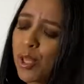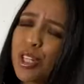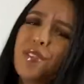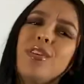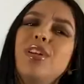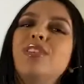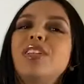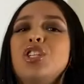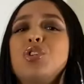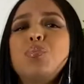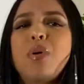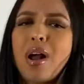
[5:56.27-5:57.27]
of the video that
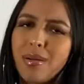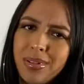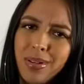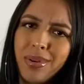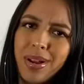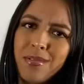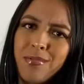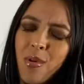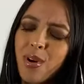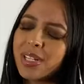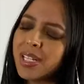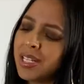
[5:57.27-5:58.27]
you're probably waiting for
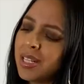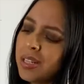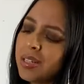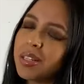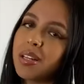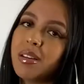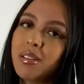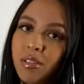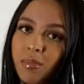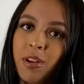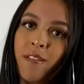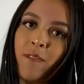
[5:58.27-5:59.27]
is to see these things on
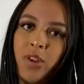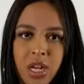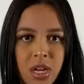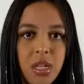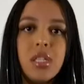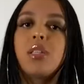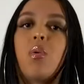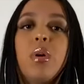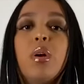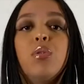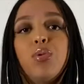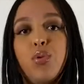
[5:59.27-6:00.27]
my feet. So we're
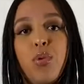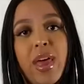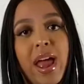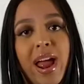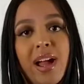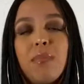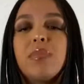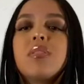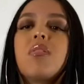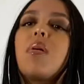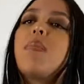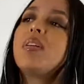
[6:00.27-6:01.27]
going to do that. I'm going to
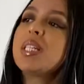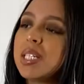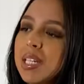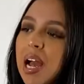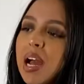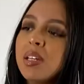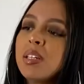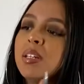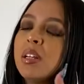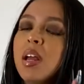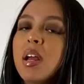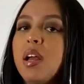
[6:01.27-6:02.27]
talk about sizing,
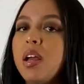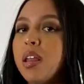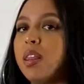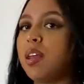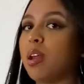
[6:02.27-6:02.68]
and then I'm